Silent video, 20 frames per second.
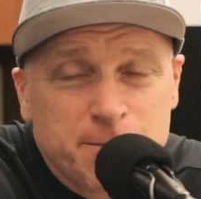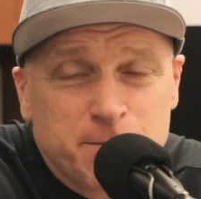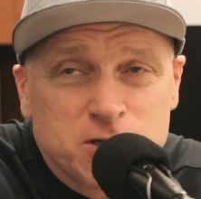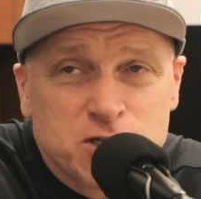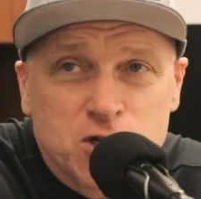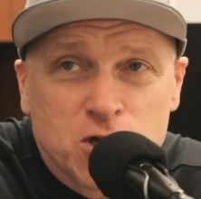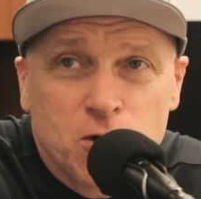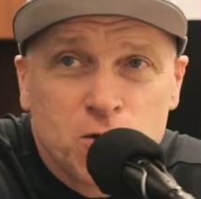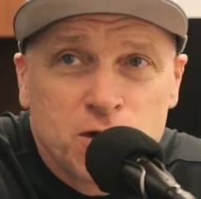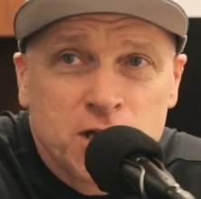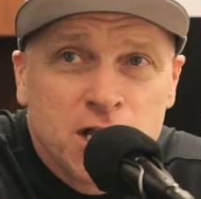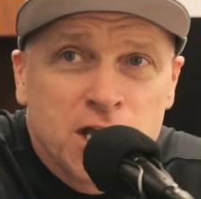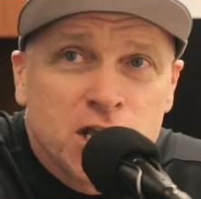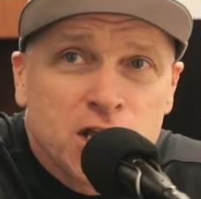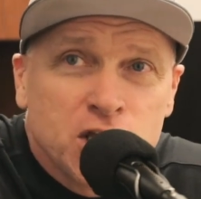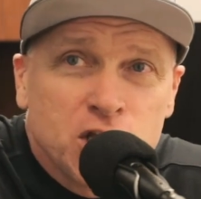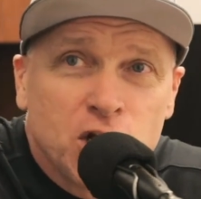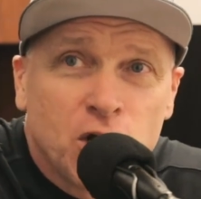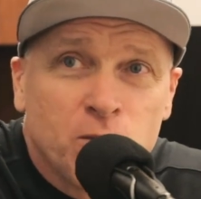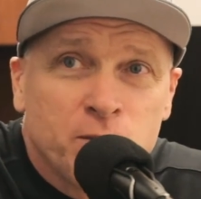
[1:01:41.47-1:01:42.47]
episode.
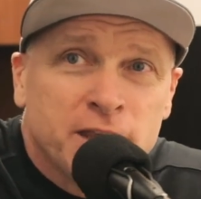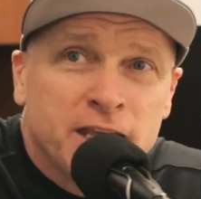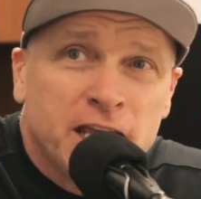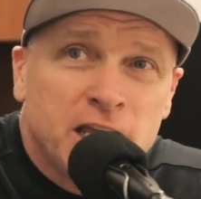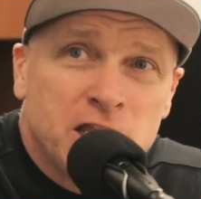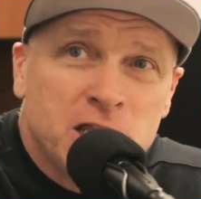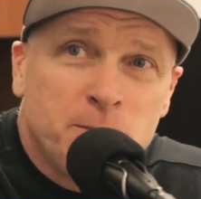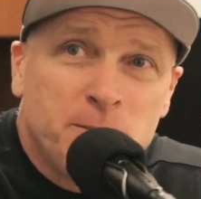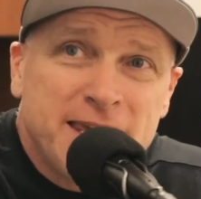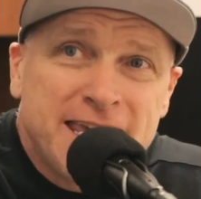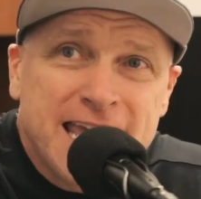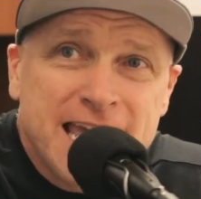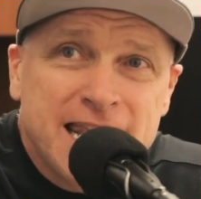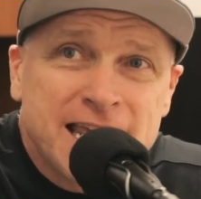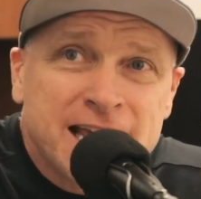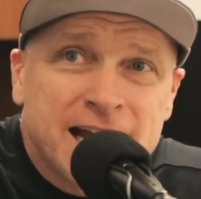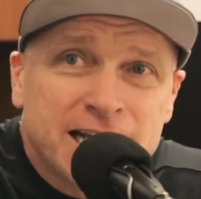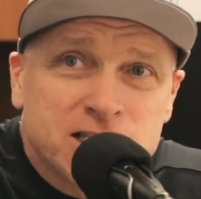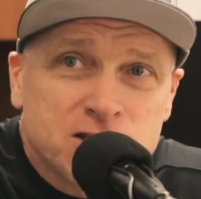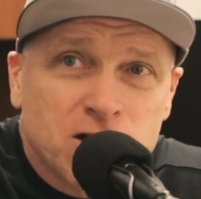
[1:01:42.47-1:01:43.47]
You know, in the
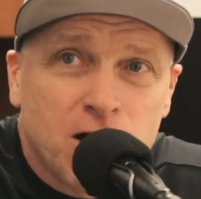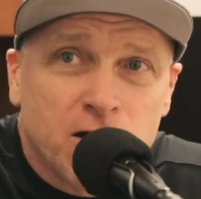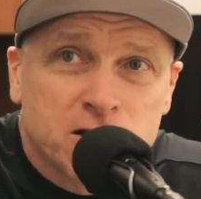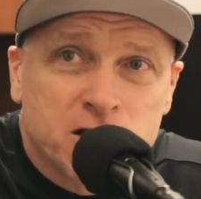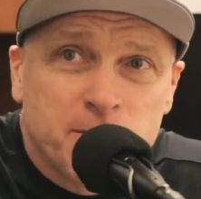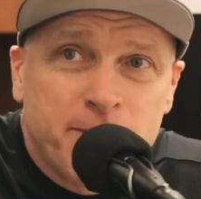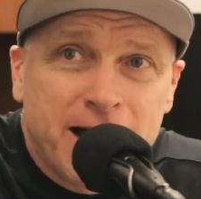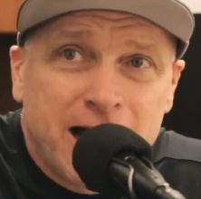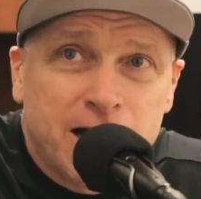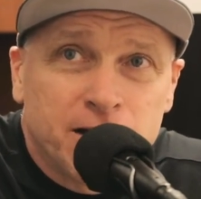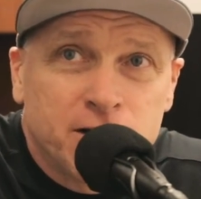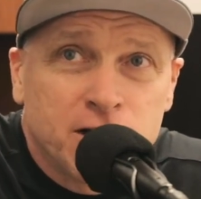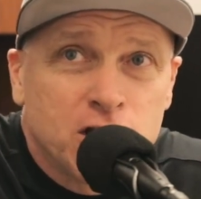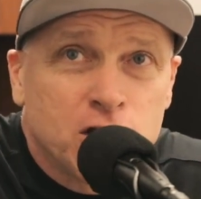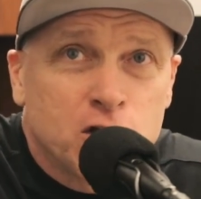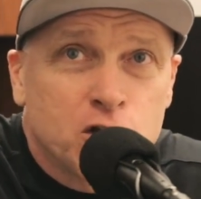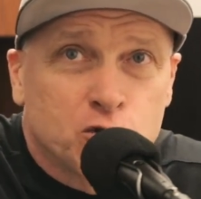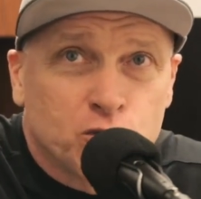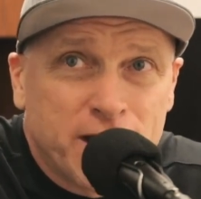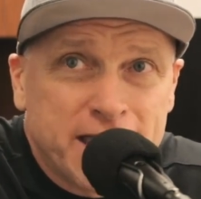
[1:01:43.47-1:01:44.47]
beginning I talked about
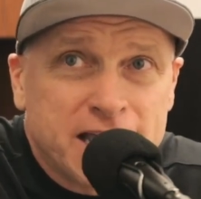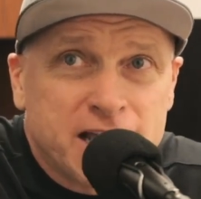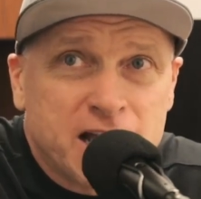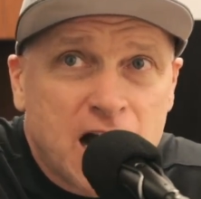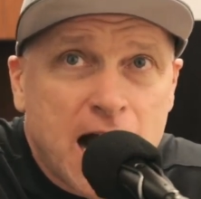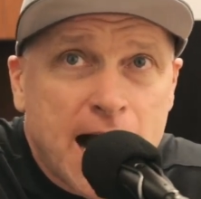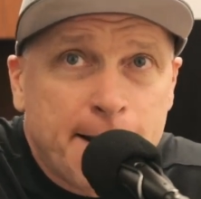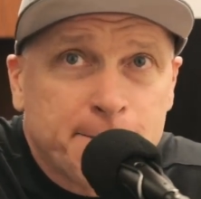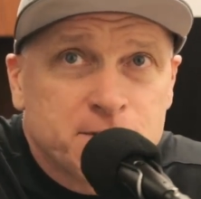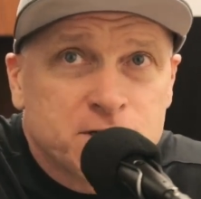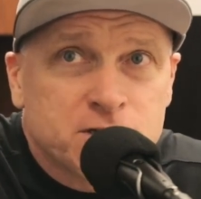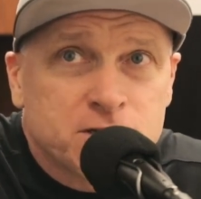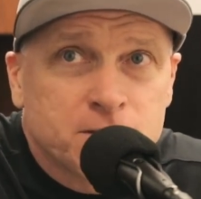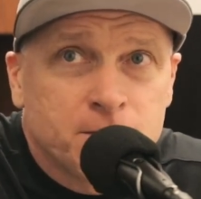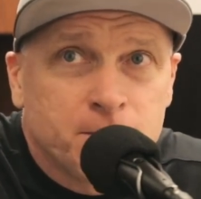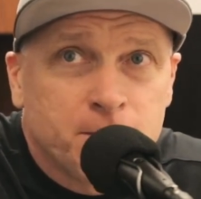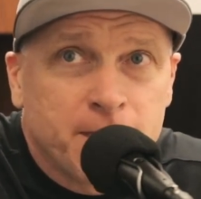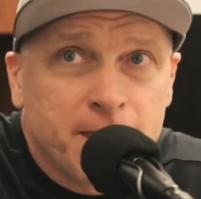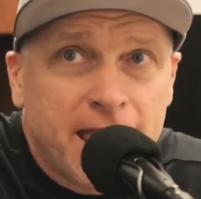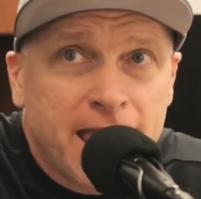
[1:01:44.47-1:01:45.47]
great cops,
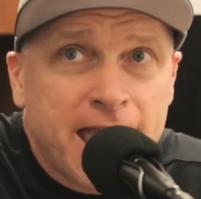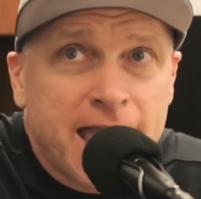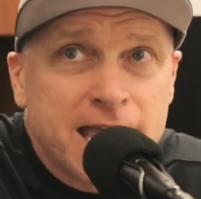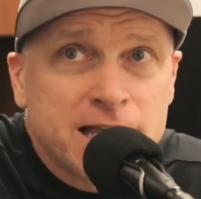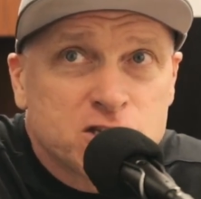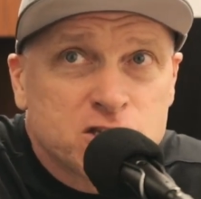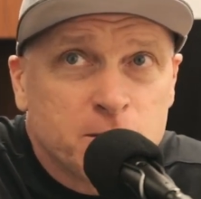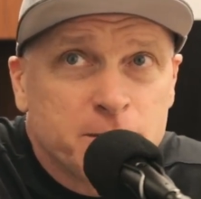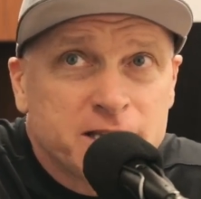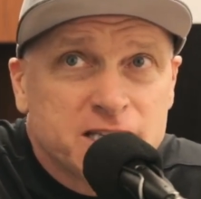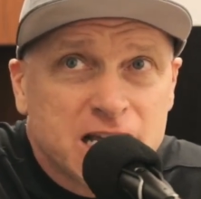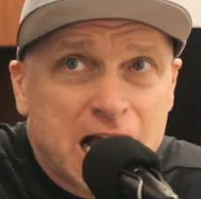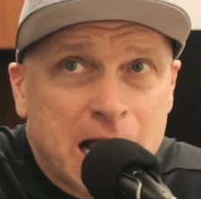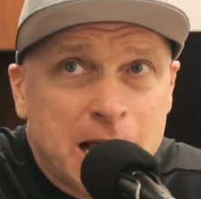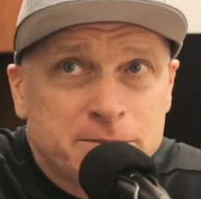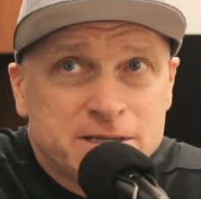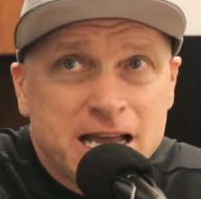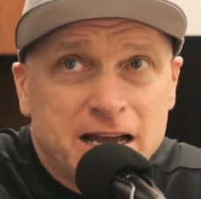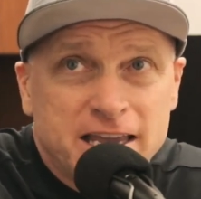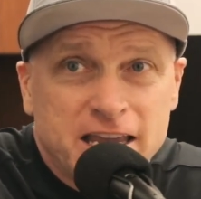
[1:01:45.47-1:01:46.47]
and so many
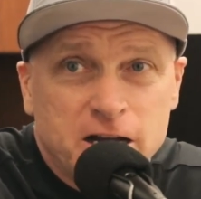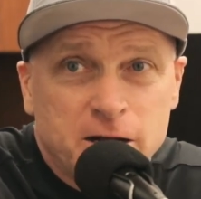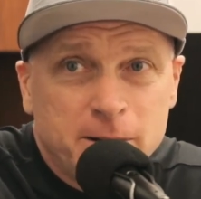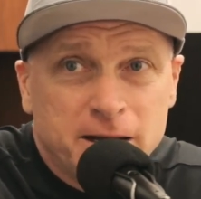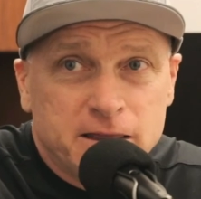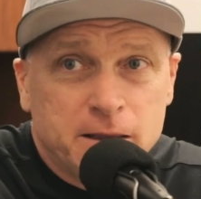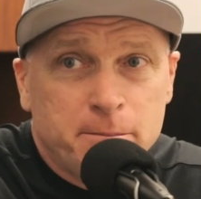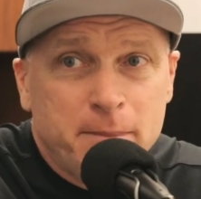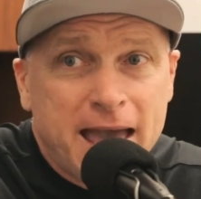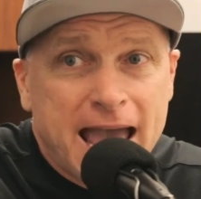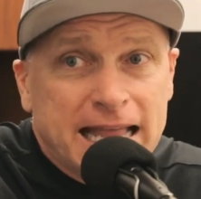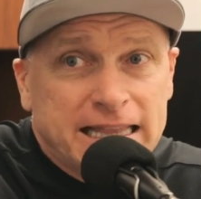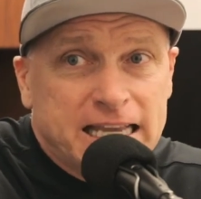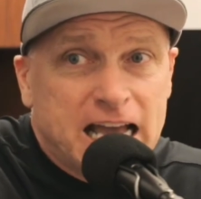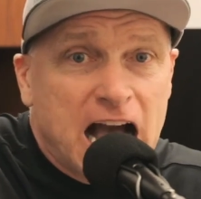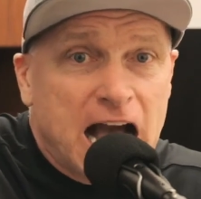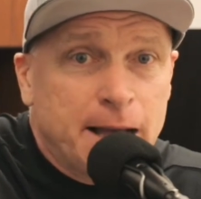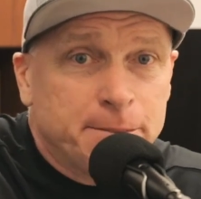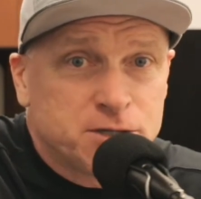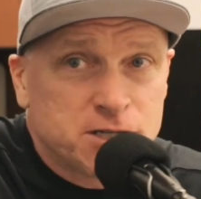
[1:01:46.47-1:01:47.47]
times now you hear about the bad
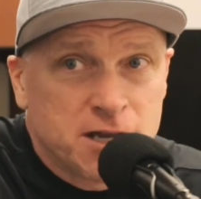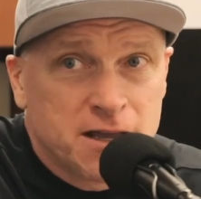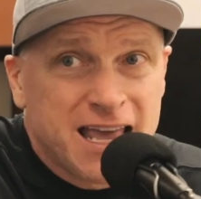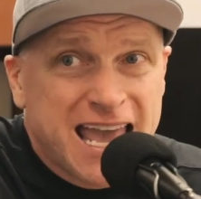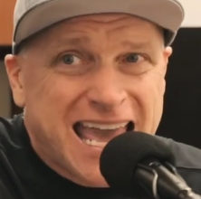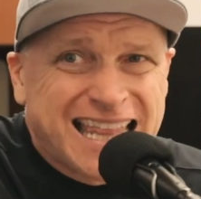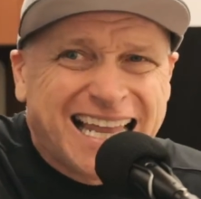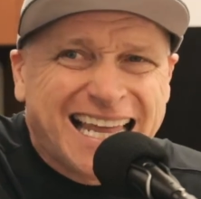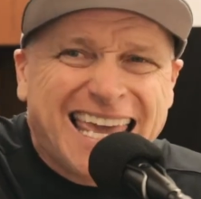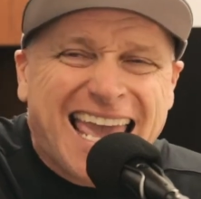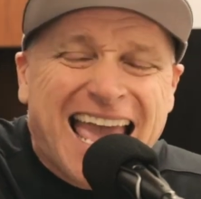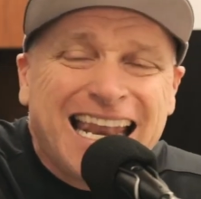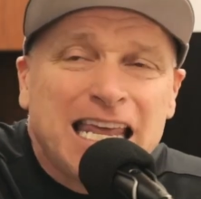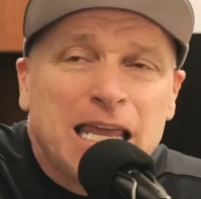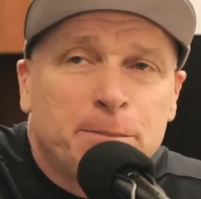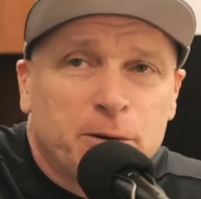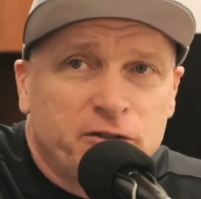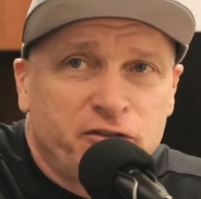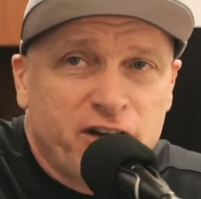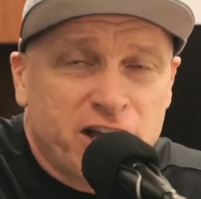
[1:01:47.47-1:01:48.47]
cops. And like
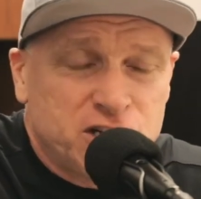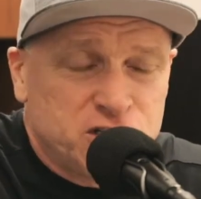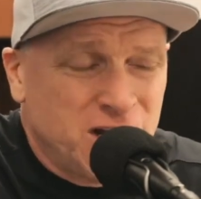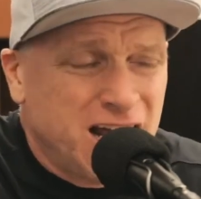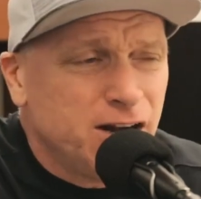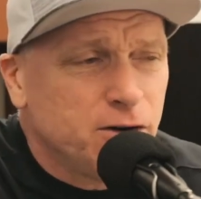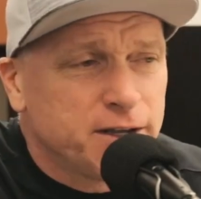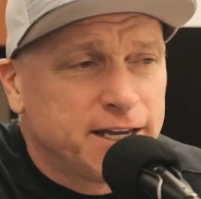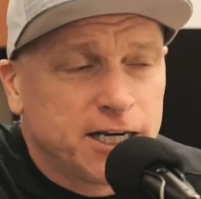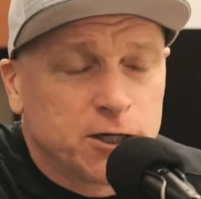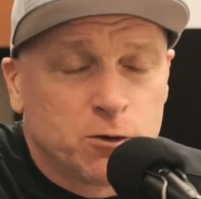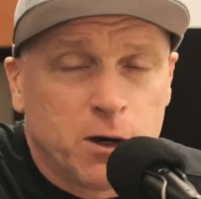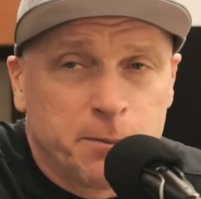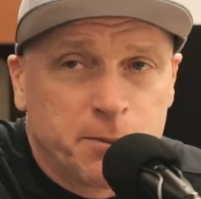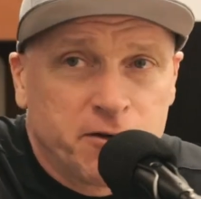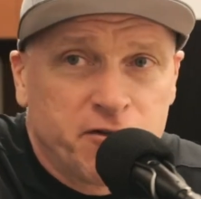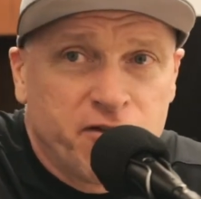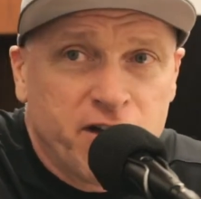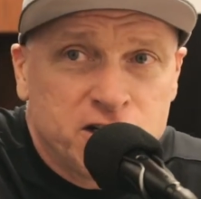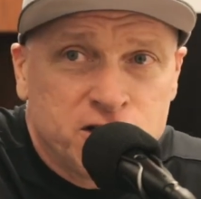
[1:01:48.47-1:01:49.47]
any profession, I don't care
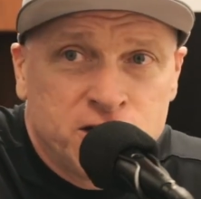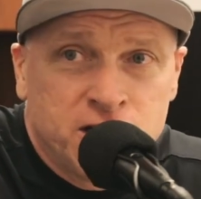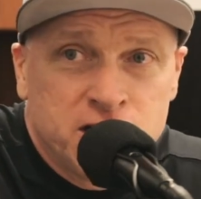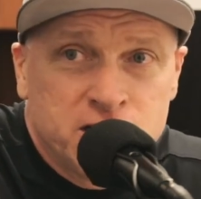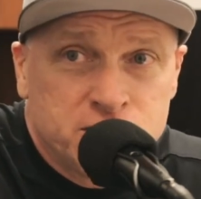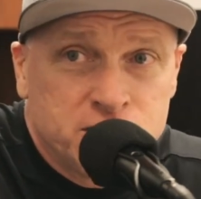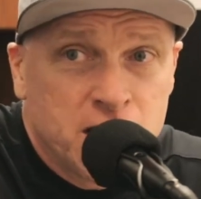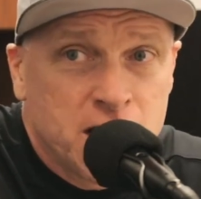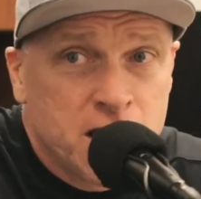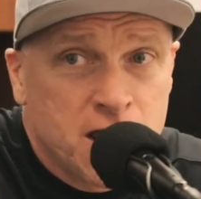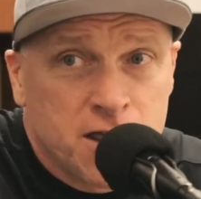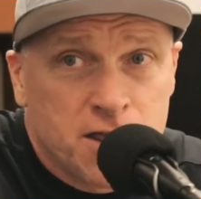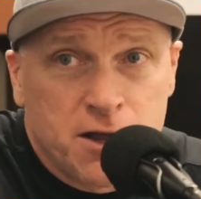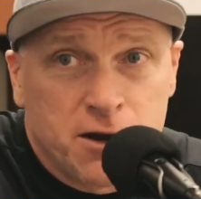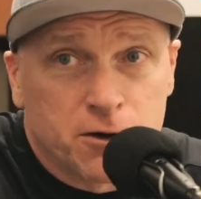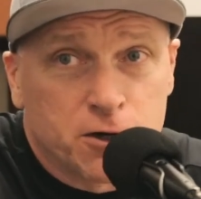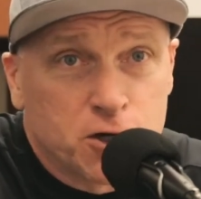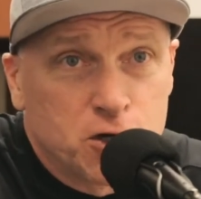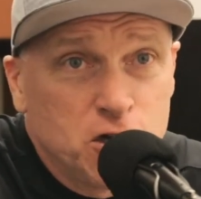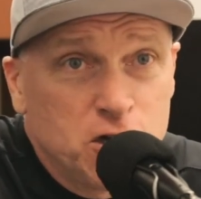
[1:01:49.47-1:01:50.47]
what profession it is,
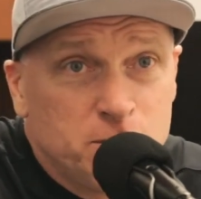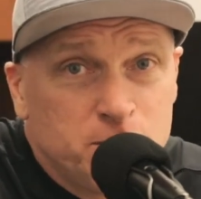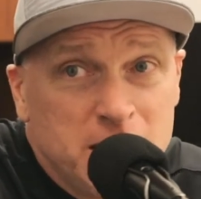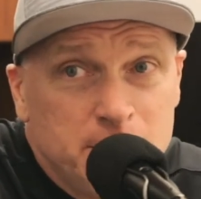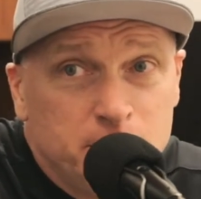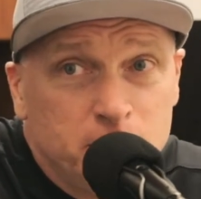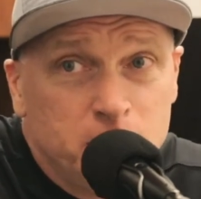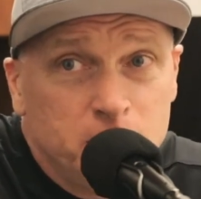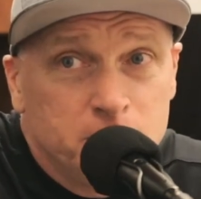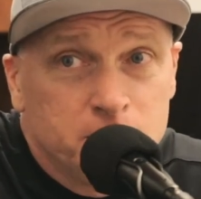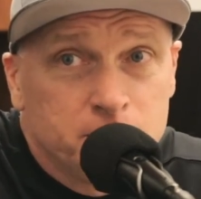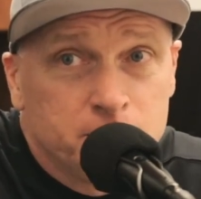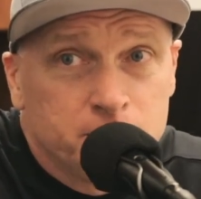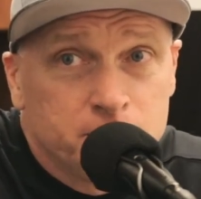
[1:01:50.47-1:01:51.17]
there are good people,